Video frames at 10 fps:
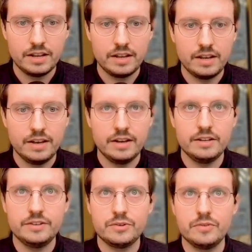
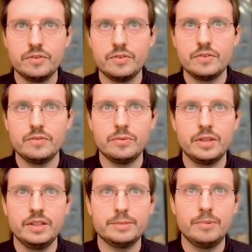And
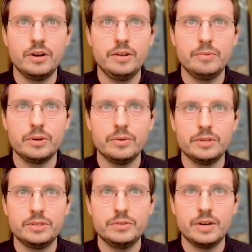within this body, we're going
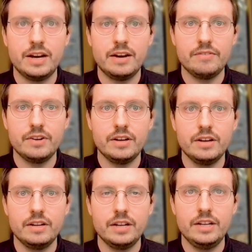to have
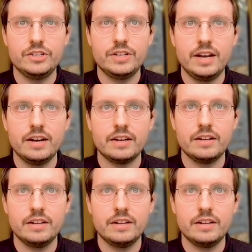an H stack